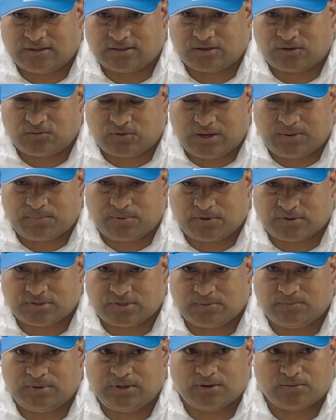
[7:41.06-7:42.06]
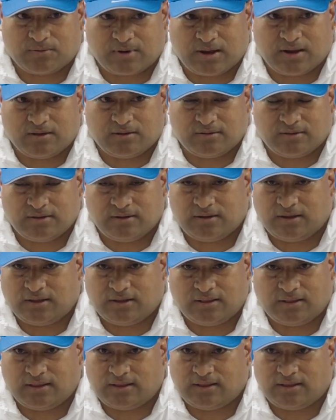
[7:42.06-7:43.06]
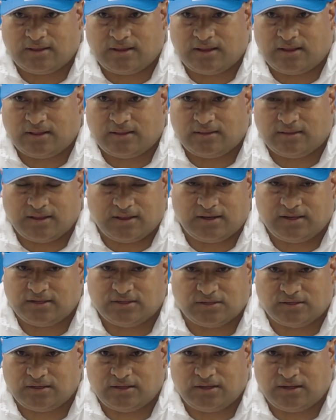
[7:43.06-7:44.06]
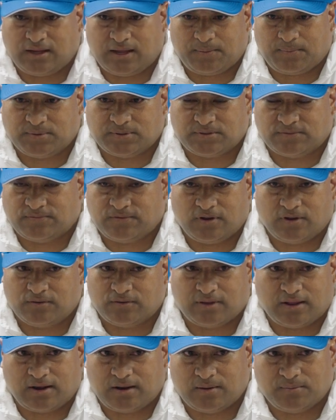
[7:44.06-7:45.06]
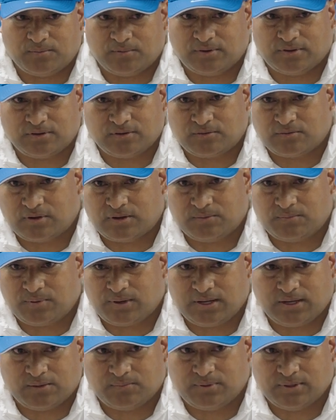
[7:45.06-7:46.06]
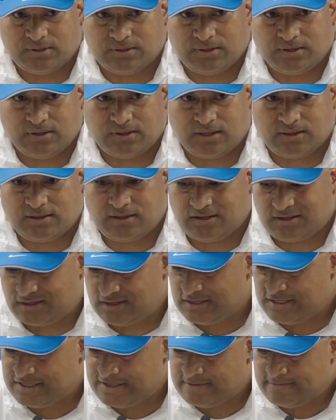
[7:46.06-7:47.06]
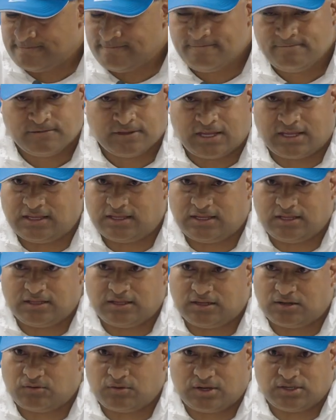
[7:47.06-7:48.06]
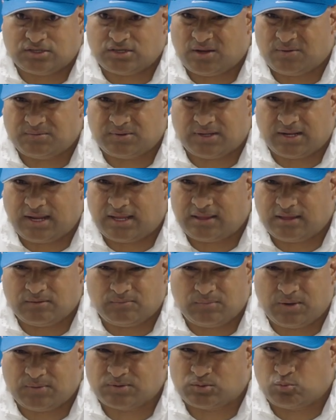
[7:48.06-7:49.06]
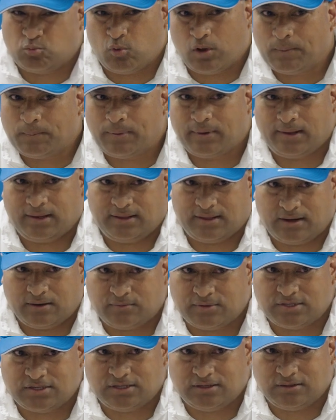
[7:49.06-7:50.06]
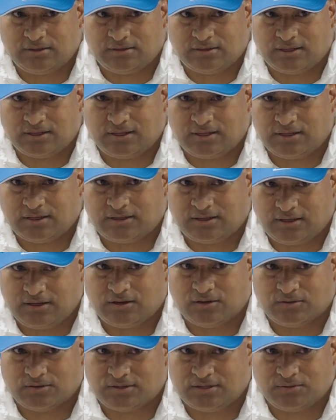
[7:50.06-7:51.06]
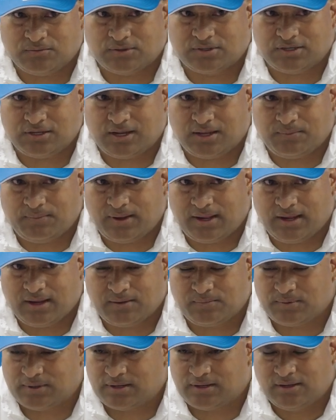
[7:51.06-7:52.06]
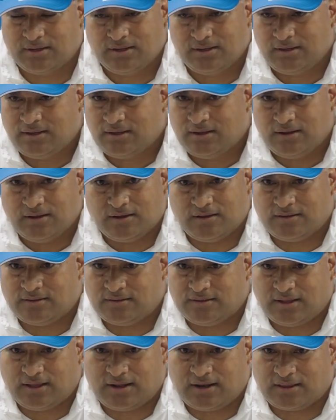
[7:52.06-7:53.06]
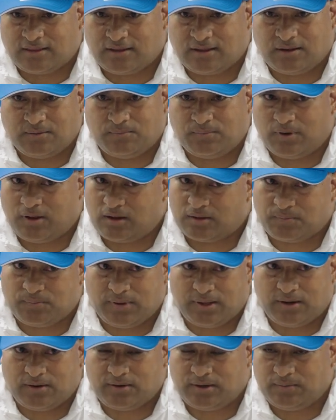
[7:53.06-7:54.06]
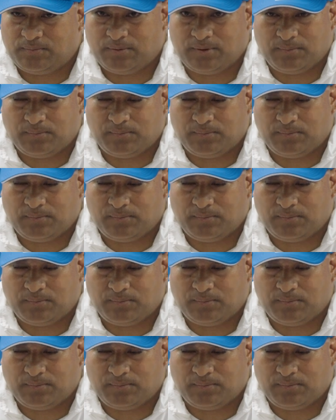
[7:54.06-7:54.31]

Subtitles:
great person to be around, and then he happens to follow that up with great playing ability. I think he did a great job today. I think maybe it was one play that I wish he knows he wished he had back. But other than that, I thought he blocked better. He